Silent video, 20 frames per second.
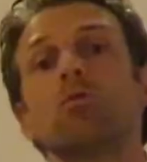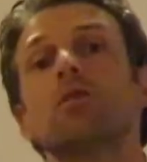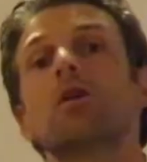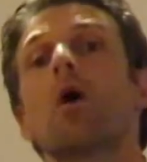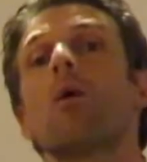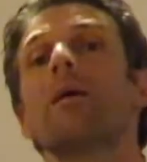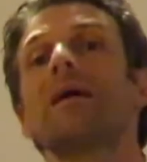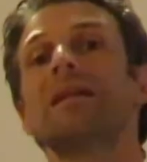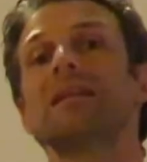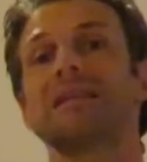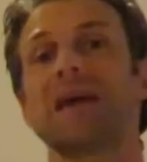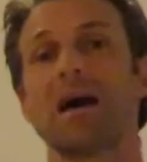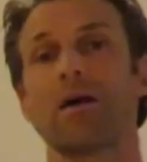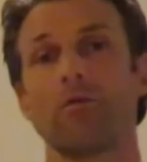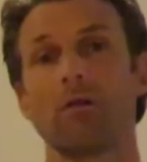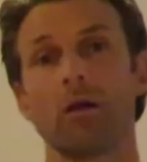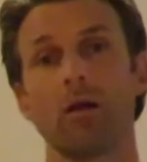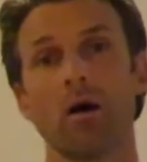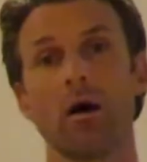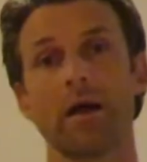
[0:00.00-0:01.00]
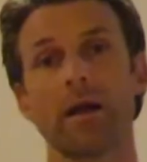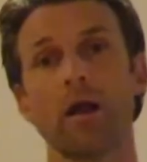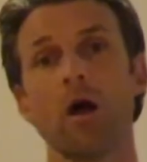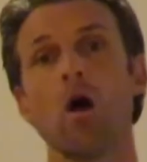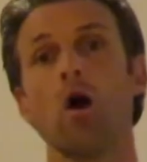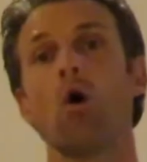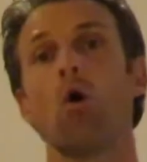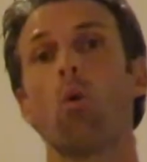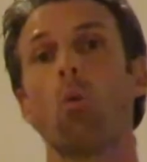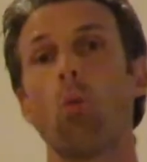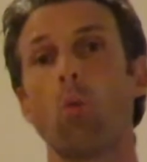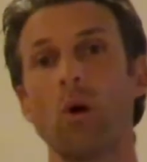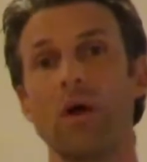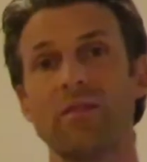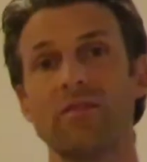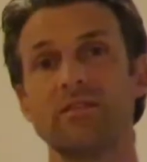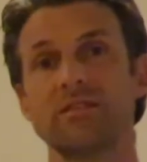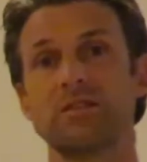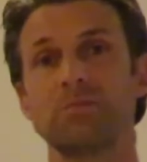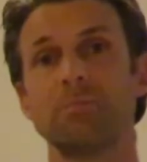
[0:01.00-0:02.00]
going down the line
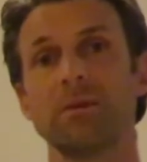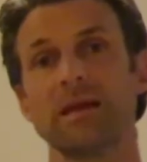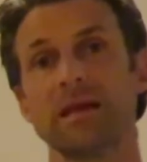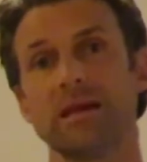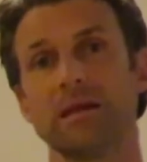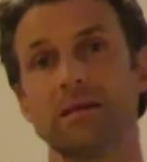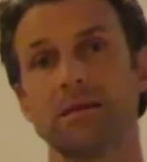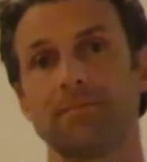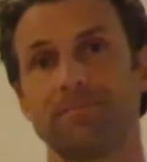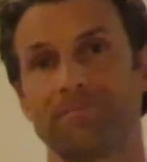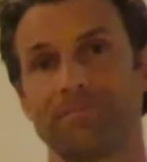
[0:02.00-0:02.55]
with speed.